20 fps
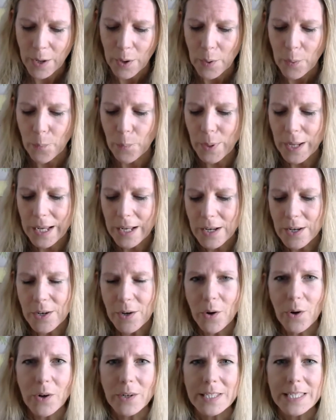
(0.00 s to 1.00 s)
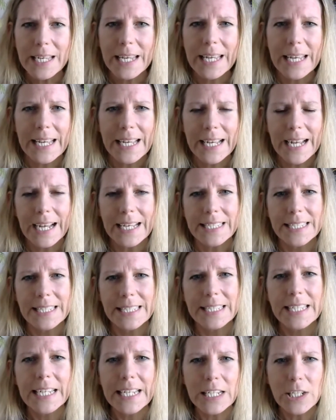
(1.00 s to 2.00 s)
We are not here as
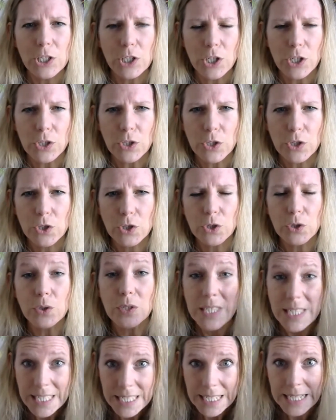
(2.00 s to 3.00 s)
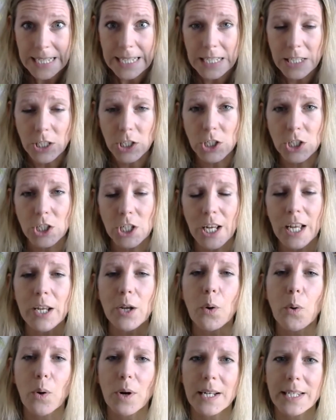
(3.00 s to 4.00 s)
teachers to teach
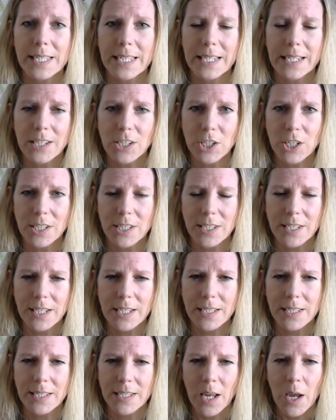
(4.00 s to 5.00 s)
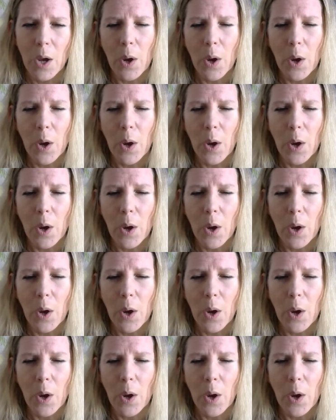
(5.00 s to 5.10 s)
equality and justice.